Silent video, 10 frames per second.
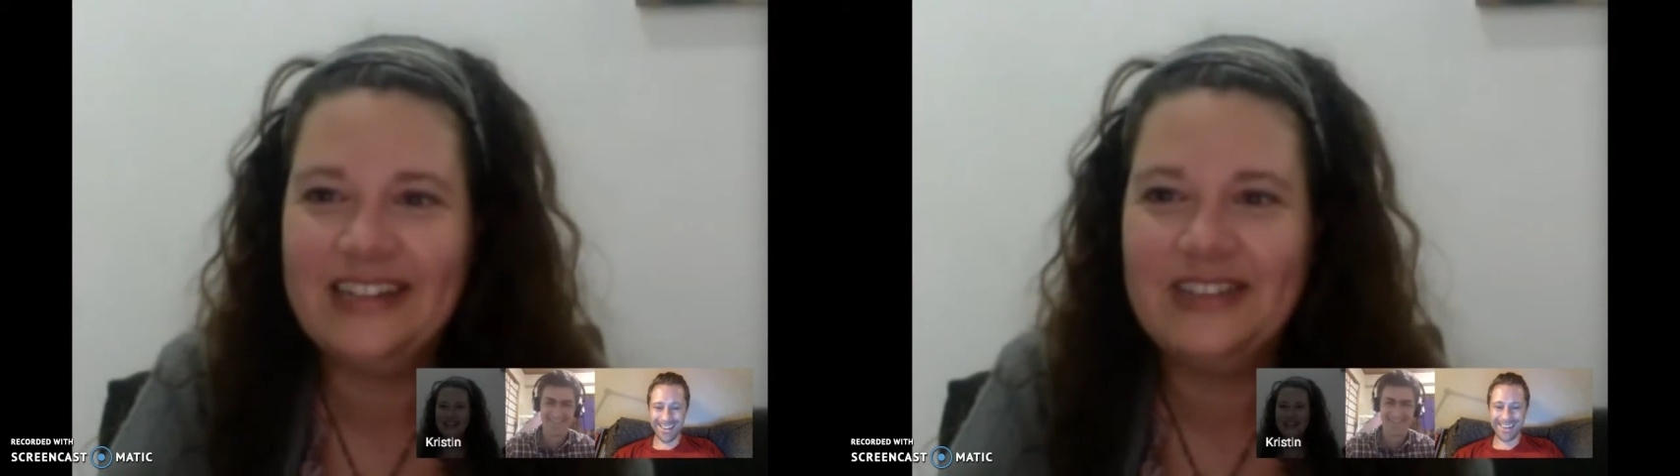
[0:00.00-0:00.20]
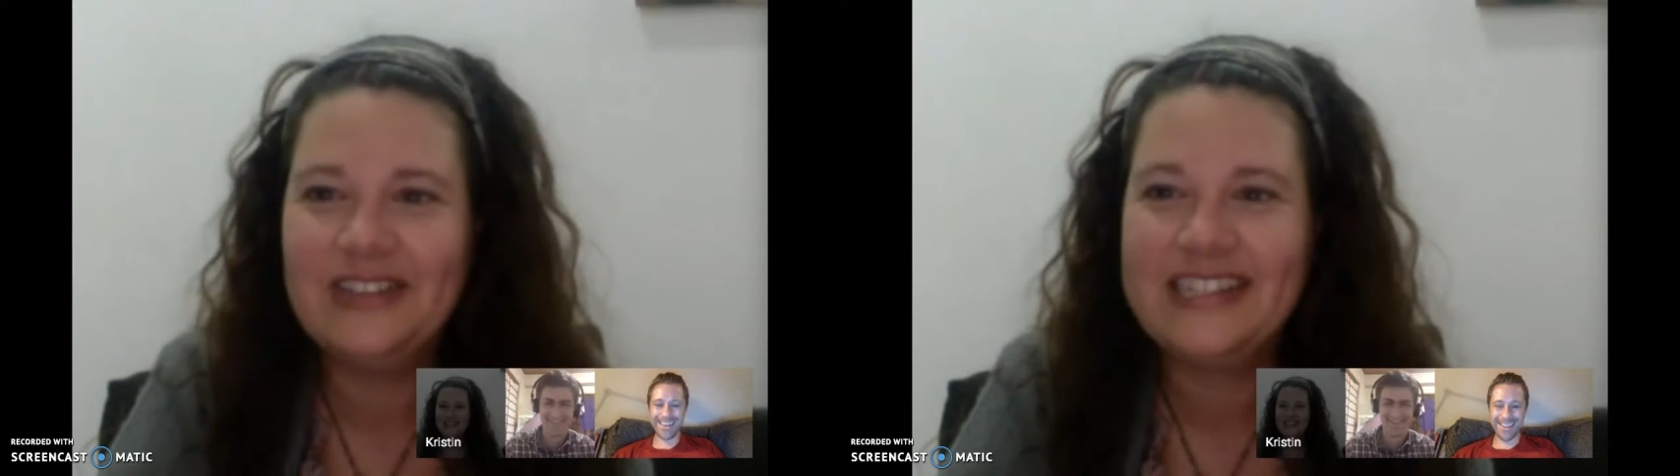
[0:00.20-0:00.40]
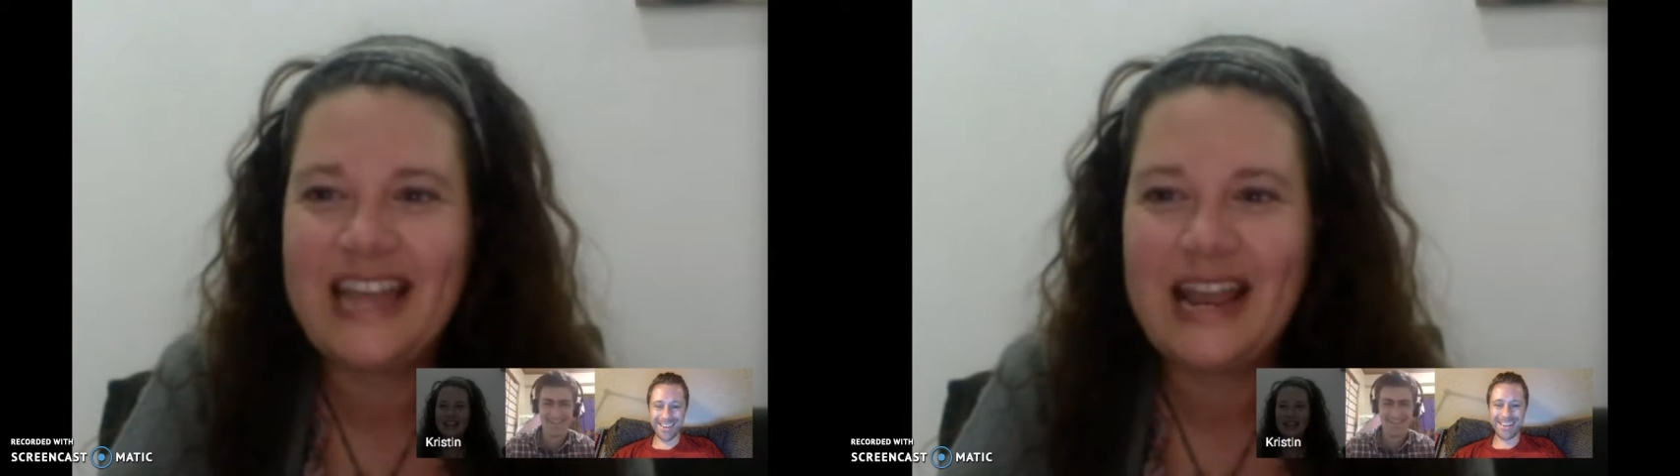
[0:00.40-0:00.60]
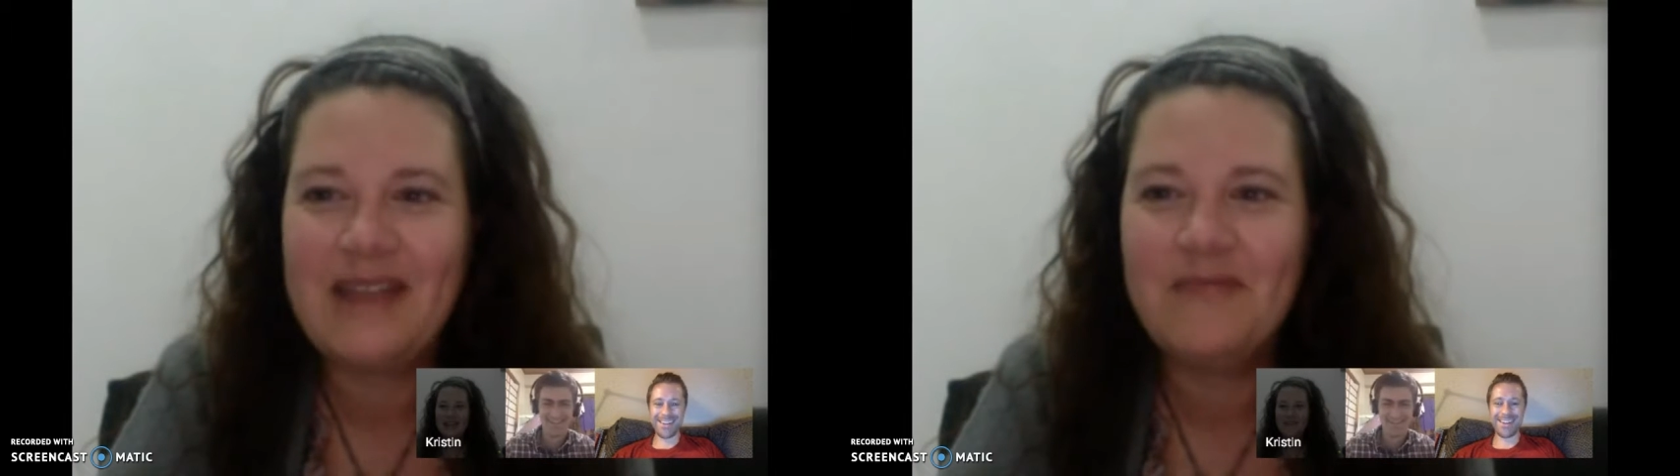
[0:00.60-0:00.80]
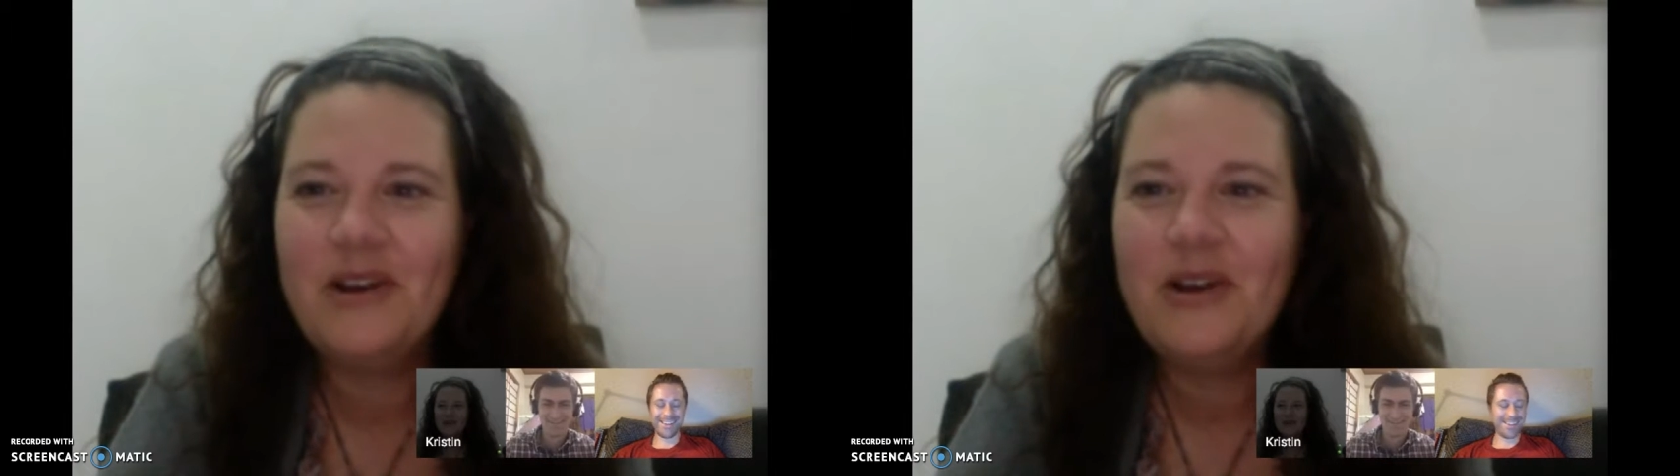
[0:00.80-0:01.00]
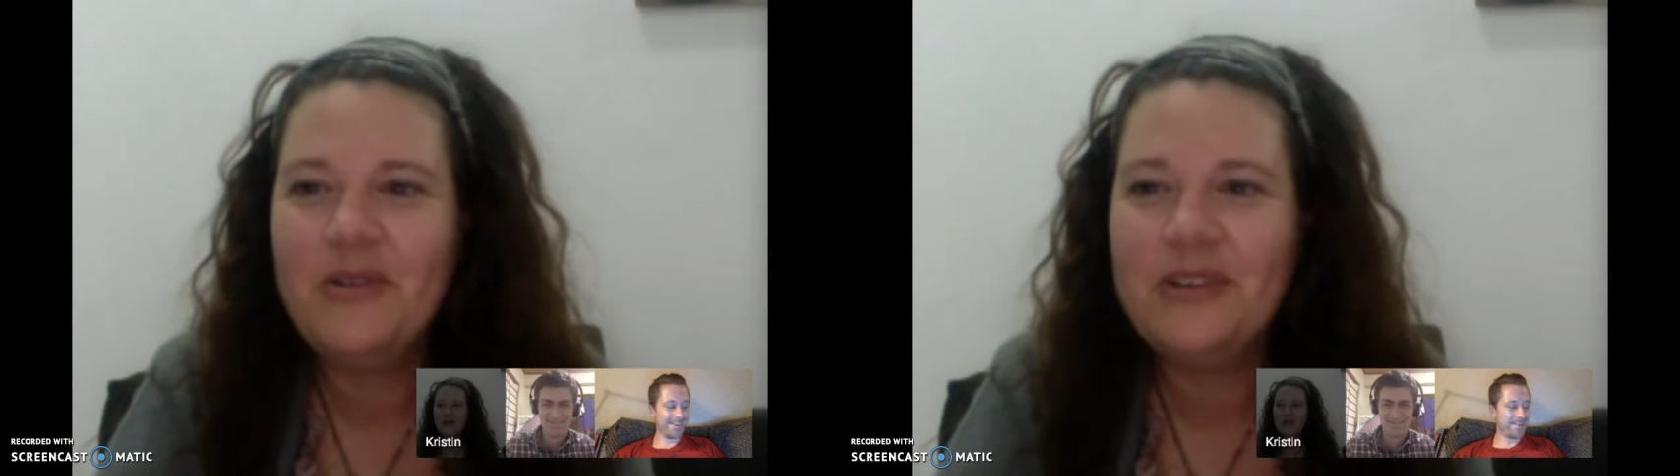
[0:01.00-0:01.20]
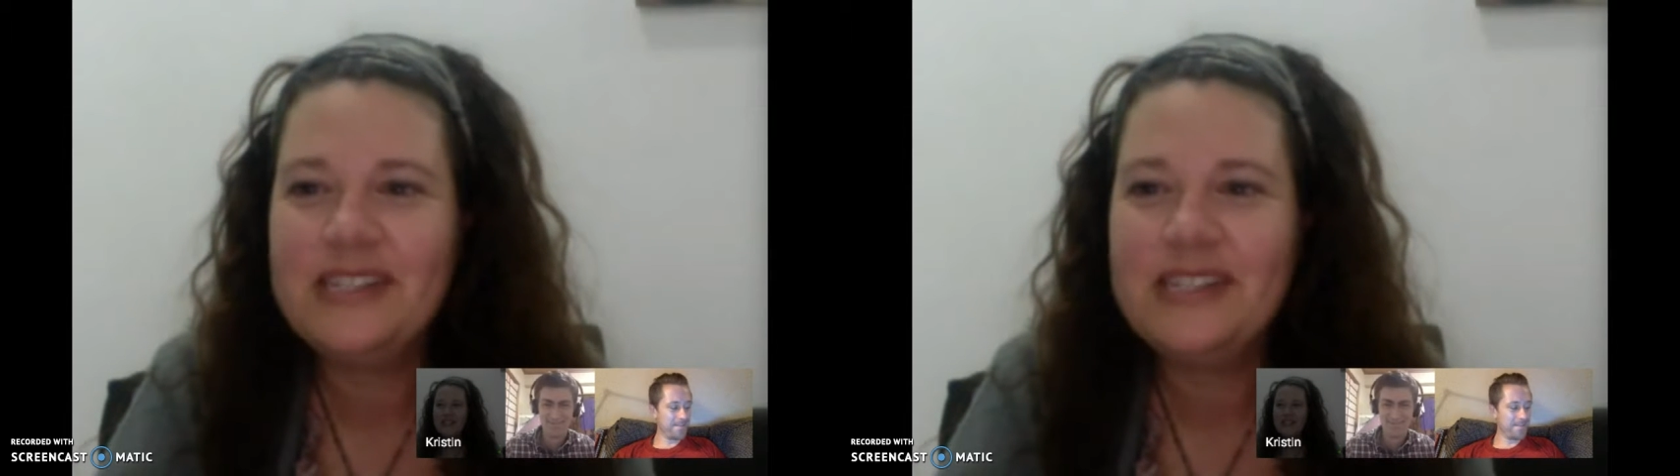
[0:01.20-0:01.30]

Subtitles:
I can do the same with